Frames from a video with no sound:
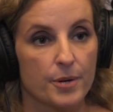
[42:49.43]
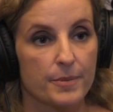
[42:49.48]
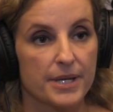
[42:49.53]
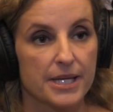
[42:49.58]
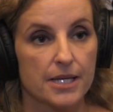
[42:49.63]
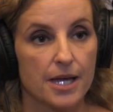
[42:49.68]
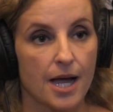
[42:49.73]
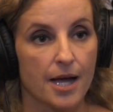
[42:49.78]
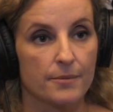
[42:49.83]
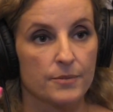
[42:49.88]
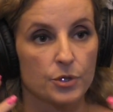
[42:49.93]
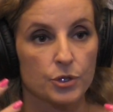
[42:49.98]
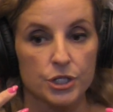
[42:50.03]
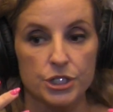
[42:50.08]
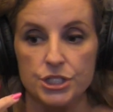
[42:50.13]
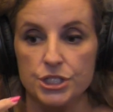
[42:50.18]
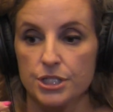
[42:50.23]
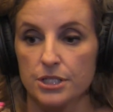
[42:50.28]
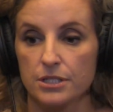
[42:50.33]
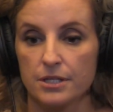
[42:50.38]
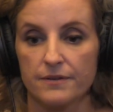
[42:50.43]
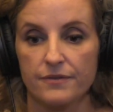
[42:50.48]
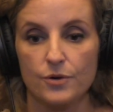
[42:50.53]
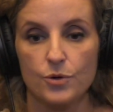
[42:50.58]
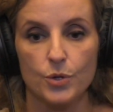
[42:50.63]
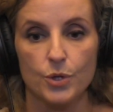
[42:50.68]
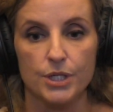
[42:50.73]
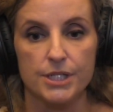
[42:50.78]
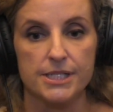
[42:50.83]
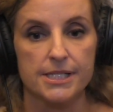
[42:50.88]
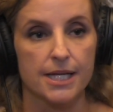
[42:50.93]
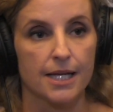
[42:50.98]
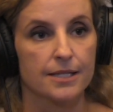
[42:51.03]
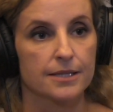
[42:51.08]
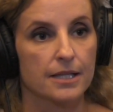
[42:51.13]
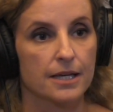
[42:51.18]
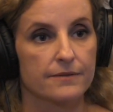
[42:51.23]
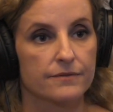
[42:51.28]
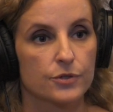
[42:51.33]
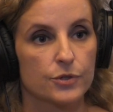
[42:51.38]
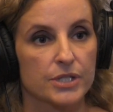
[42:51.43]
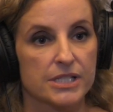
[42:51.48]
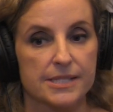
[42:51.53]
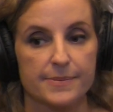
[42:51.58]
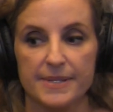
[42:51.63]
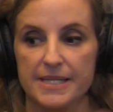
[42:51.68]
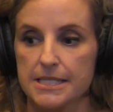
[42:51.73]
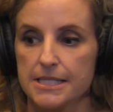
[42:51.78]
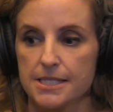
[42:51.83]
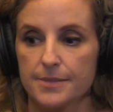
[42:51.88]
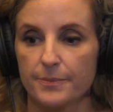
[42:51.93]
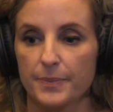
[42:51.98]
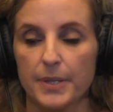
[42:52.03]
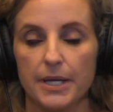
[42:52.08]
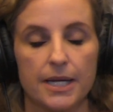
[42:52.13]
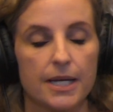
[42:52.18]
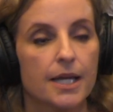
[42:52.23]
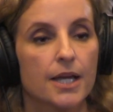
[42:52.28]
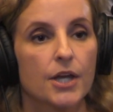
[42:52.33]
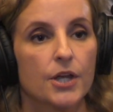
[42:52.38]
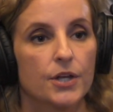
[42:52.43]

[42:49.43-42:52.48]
I mean, I'm Christian. Of course, I love Christmas, but